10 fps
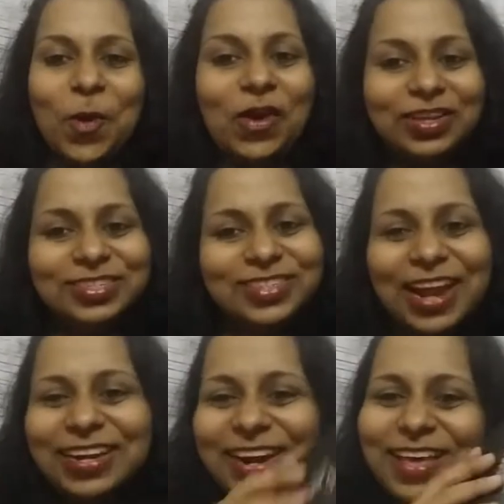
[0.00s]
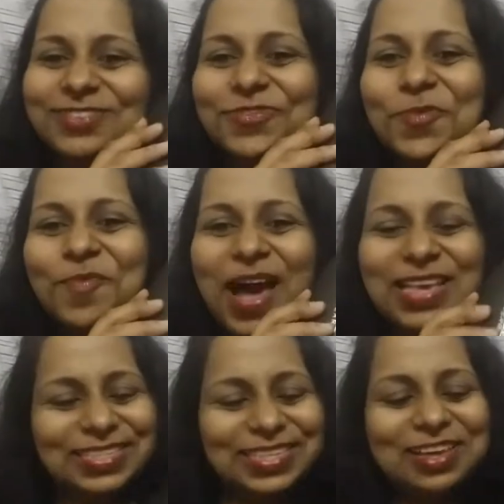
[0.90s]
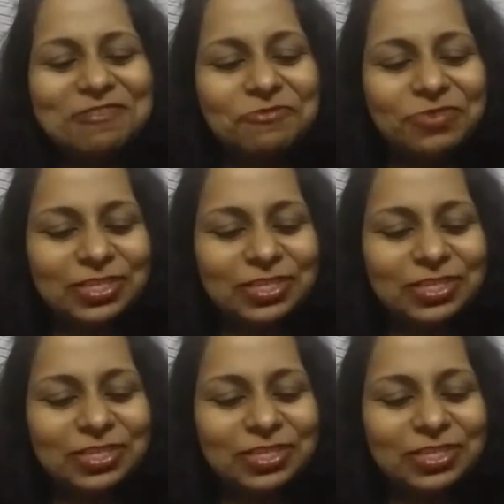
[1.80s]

bought a sunglass for myself,